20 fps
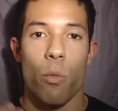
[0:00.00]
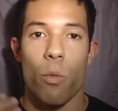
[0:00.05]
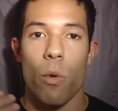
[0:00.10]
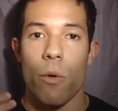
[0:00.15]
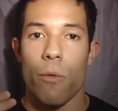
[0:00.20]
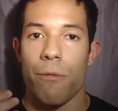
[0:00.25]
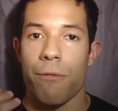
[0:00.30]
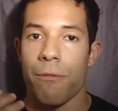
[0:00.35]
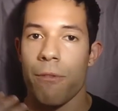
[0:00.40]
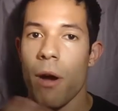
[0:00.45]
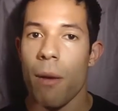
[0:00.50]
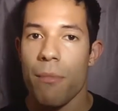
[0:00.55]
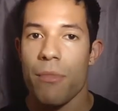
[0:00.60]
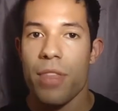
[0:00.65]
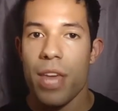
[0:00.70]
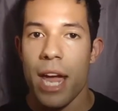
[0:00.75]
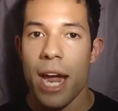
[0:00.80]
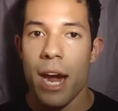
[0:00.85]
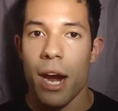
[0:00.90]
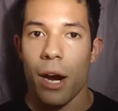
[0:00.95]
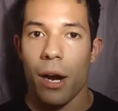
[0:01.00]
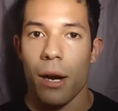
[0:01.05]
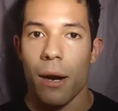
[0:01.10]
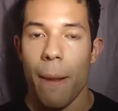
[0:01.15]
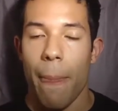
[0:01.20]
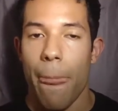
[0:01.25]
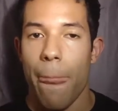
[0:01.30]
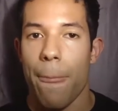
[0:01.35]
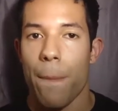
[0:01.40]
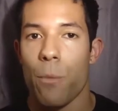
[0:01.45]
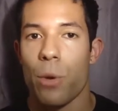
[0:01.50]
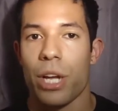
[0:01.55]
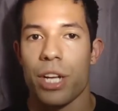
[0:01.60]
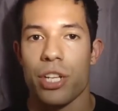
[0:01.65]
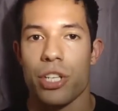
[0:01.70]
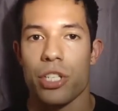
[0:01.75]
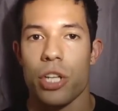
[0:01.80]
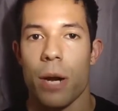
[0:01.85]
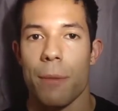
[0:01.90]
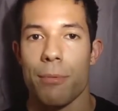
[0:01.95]
from there, we can
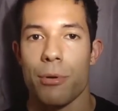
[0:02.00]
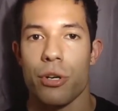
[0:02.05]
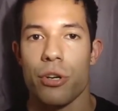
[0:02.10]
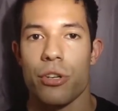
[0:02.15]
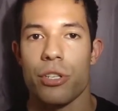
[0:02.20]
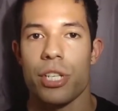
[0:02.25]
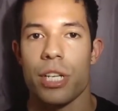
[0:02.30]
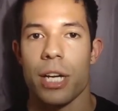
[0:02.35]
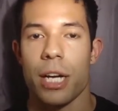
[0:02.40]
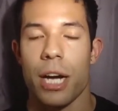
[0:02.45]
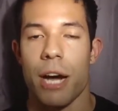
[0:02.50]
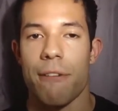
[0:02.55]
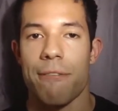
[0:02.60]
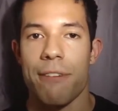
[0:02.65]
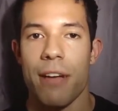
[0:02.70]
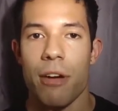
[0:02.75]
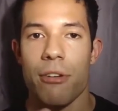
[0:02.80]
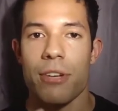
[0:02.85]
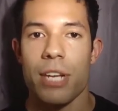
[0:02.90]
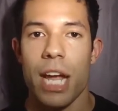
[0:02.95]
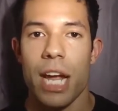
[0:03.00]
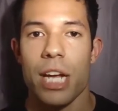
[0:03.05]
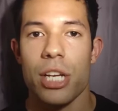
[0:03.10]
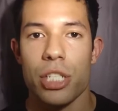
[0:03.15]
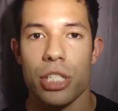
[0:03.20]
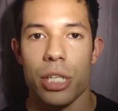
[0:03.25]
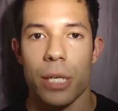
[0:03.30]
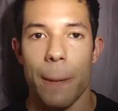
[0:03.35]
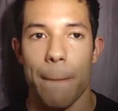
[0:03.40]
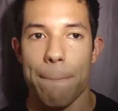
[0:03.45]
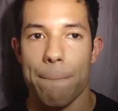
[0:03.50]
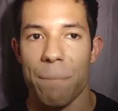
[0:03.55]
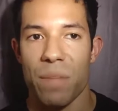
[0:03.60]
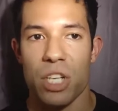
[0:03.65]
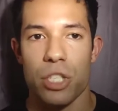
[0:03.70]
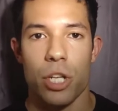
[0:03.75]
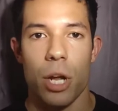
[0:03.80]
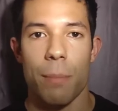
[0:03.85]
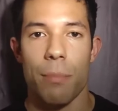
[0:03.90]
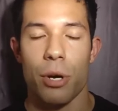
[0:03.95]
start producing a foundation,
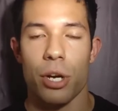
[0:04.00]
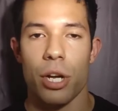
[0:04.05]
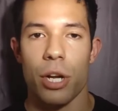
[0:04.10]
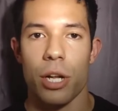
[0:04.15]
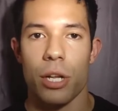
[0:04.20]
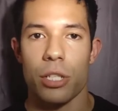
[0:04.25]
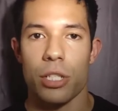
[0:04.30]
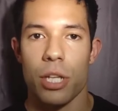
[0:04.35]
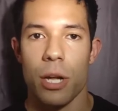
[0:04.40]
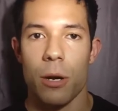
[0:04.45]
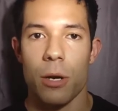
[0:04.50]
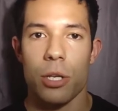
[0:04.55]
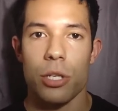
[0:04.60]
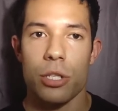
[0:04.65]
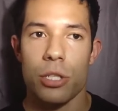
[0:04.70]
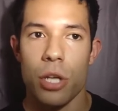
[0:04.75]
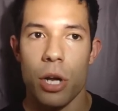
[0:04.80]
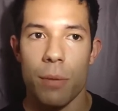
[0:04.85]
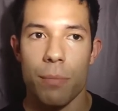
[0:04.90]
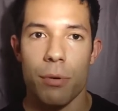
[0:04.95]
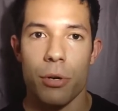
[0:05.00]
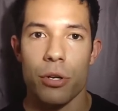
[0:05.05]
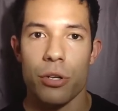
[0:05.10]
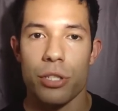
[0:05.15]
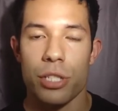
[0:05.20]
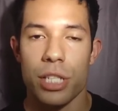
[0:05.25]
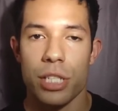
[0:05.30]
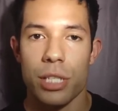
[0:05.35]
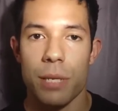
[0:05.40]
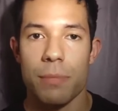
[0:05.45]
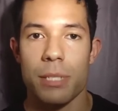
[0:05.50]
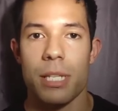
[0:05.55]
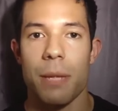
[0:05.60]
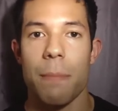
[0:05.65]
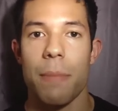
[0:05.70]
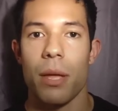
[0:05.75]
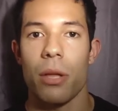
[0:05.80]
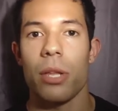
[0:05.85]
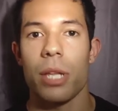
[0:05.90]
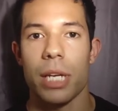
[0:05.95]
start producing some
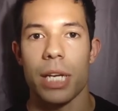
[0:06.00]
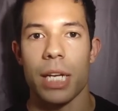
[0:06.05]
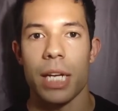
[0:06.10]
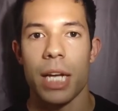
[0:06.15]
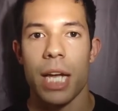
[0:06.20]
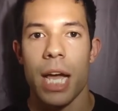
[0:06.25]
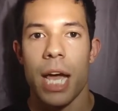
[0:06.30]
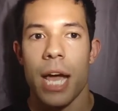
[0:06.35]
stability